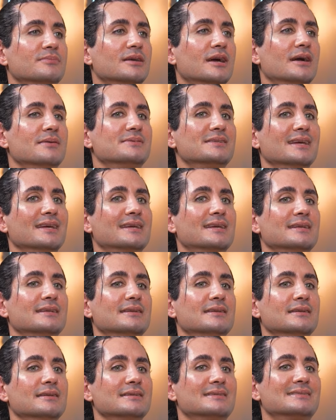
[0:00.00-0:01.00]
Sometimes it
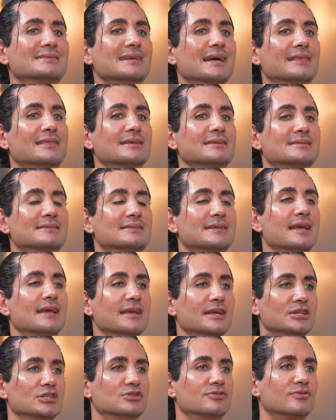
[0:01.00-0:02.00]
can set the
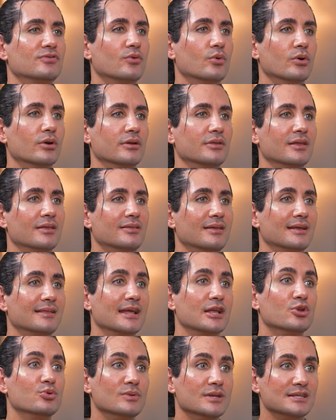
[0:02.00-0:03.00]
stage for the
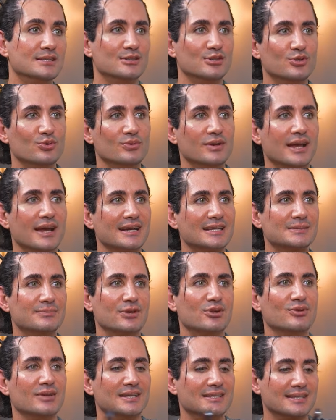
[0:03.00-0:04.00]
thing that you need to do
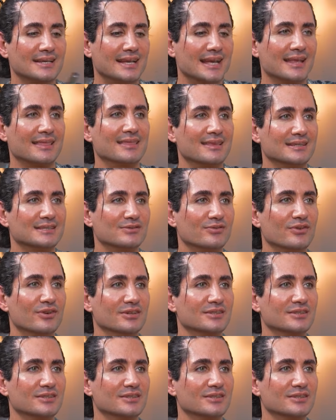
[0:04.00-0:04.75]
next, but you need to get this